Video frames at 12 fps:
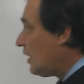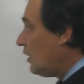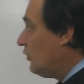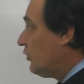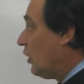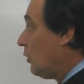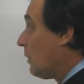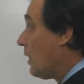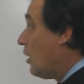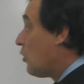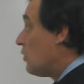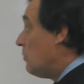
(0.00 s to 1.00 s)
So
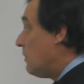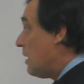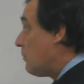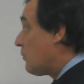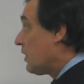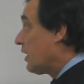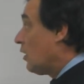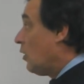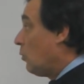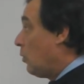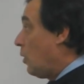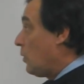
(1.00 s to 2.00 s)
remembering
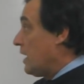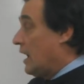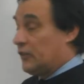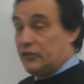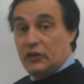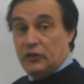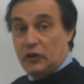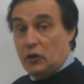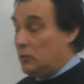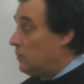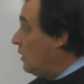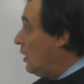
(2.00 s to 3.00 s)
what we had to
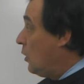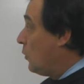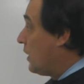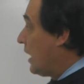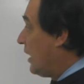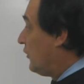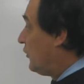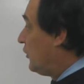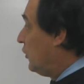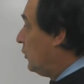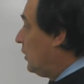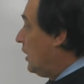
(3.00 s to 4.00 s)
do, we had
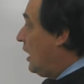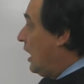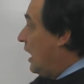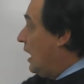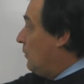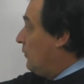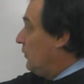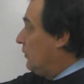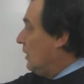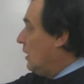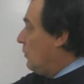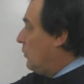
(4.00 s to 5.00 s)
to
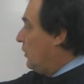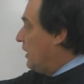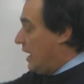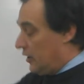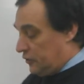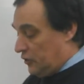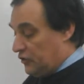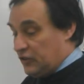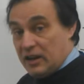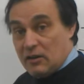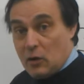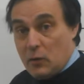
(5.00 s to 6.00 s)
put the extra
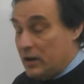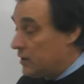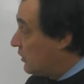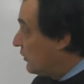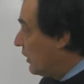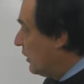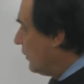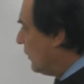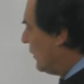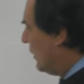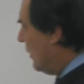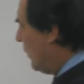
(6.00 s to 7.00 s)
0 in, so there's a
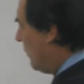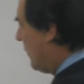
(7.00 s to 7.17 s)
little bit